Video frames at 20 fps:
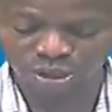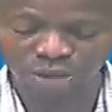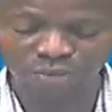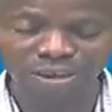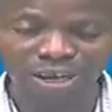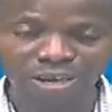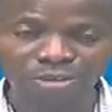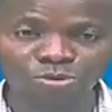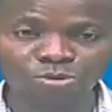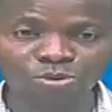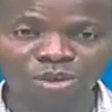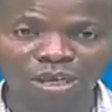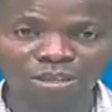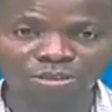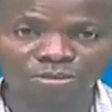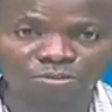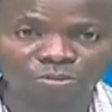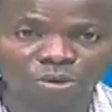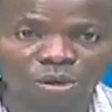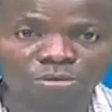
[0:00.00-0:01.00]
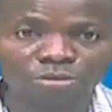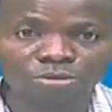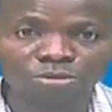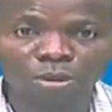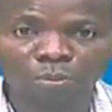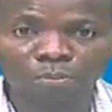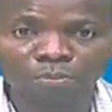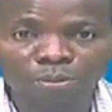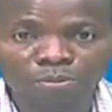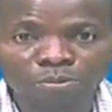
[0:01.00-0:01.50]
so we can look at what
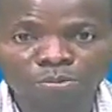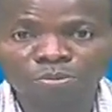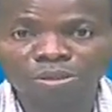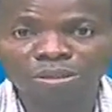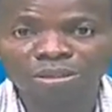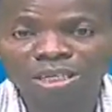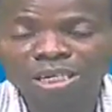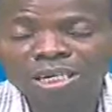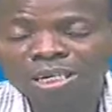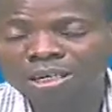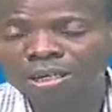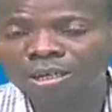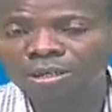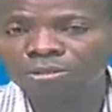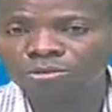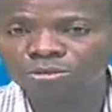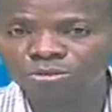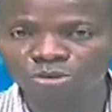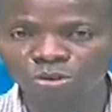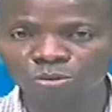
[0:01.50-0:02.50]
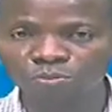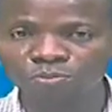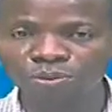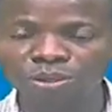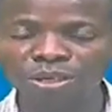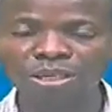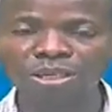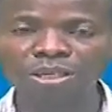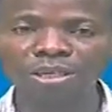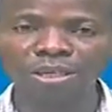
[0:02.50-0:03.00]
some people may think to
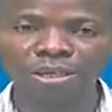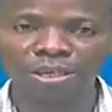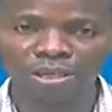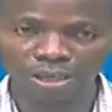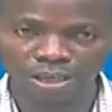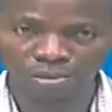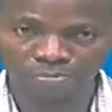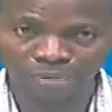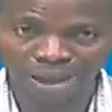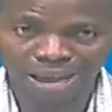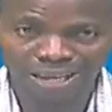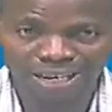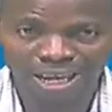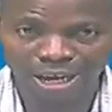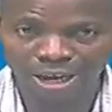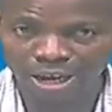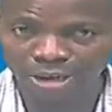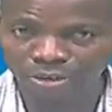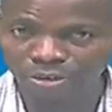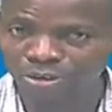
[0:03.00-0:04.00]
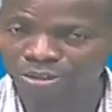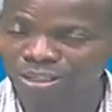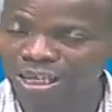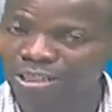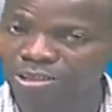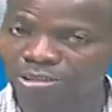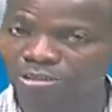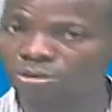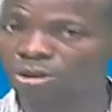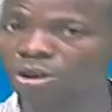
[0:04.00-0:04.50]
be a minor error
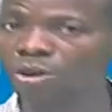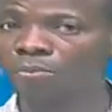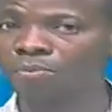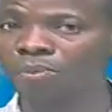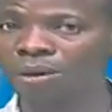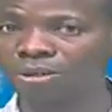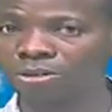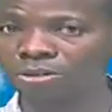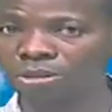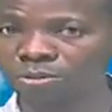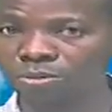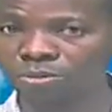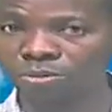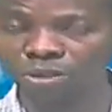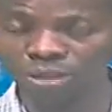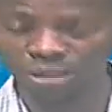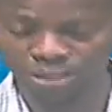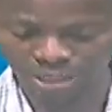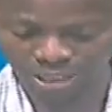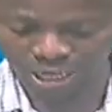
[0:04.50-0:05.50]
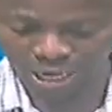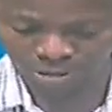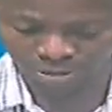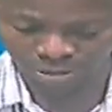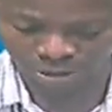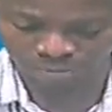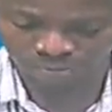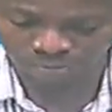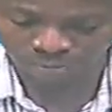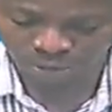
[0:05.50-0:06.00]
that is unpardonable in the
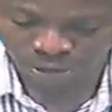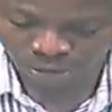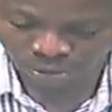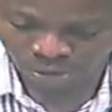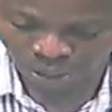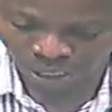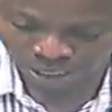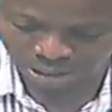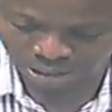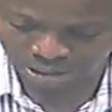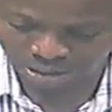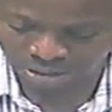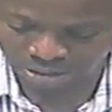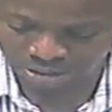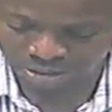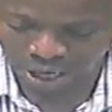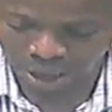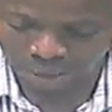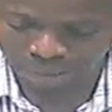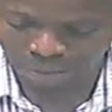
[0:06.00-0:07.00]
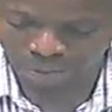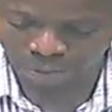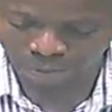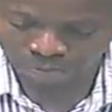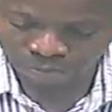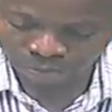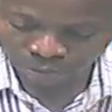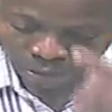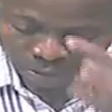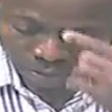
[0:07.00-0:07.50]
language. Look at this example
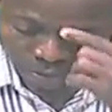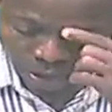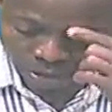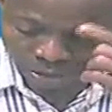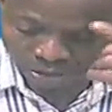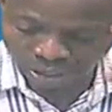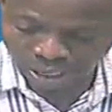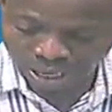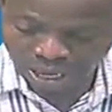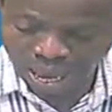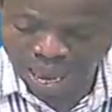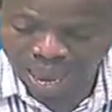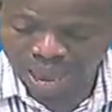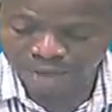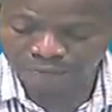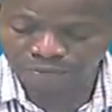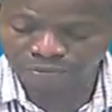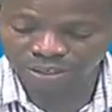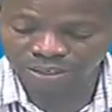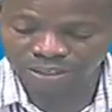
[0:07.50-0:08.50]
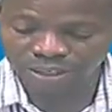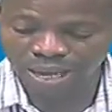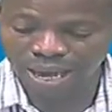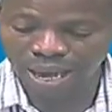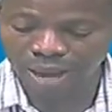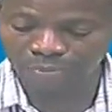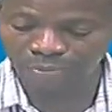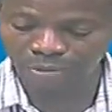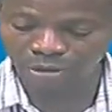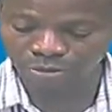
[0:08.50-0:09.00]
where you say every
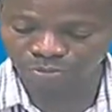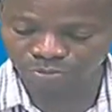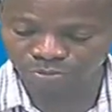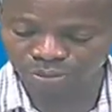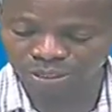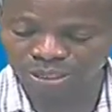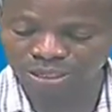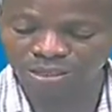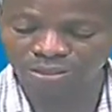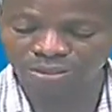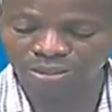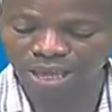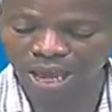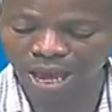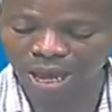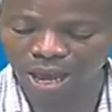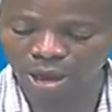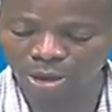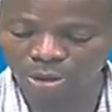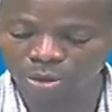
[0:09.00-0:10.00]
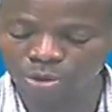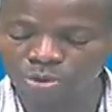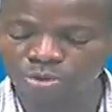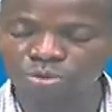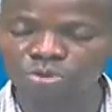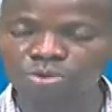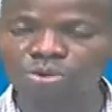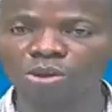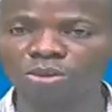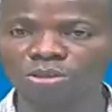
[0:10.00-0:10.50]
girl must bring their
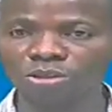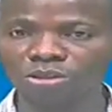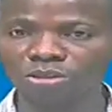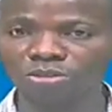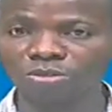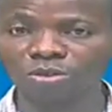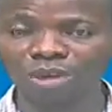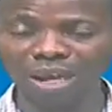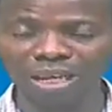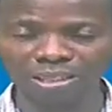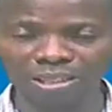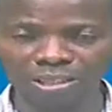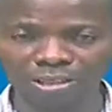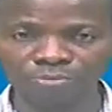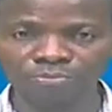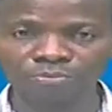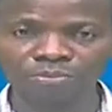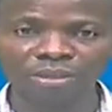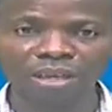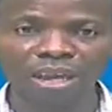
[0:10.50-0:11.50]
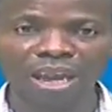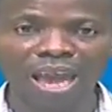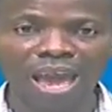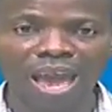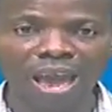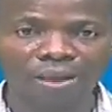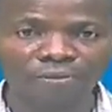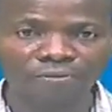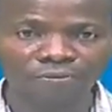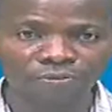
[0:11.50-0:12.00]
own lunch. Look at this.
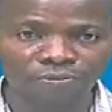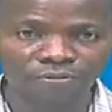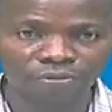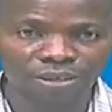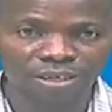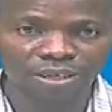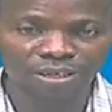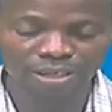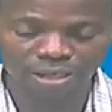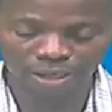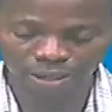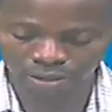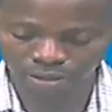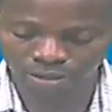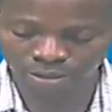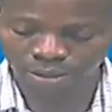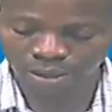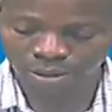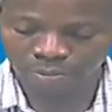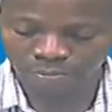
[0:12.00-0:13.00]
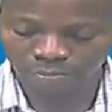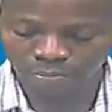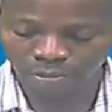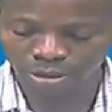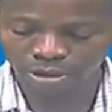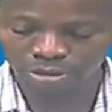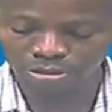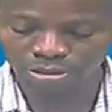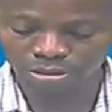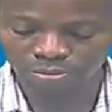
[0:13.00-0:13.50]
Every girl
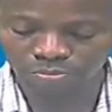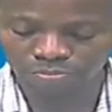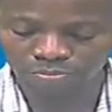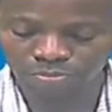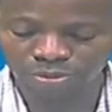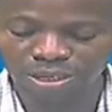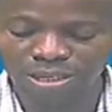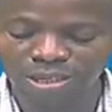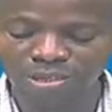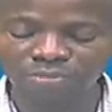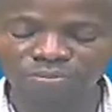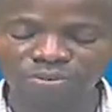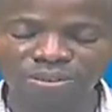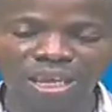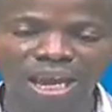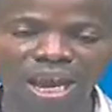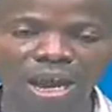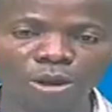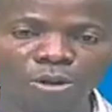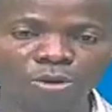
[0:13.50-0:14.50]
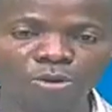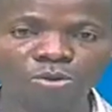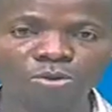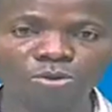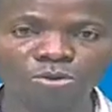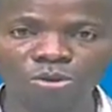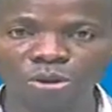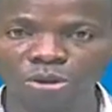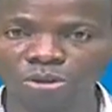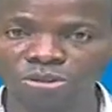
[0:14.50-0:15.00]
must bring their
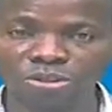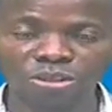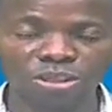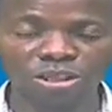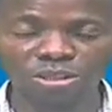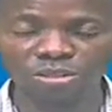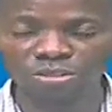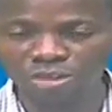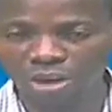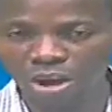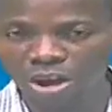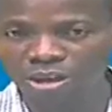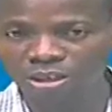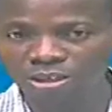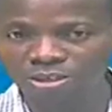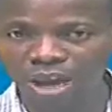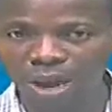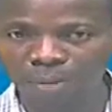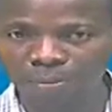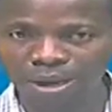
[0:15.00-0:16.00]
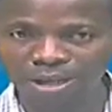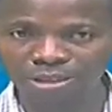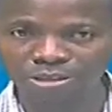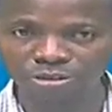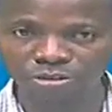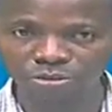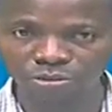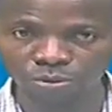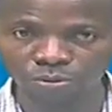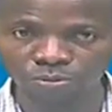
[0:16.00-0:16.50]
own lunch is
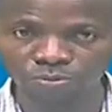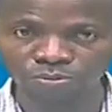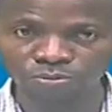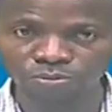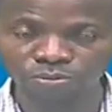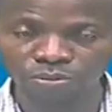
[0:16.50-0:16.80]
ungrammatical.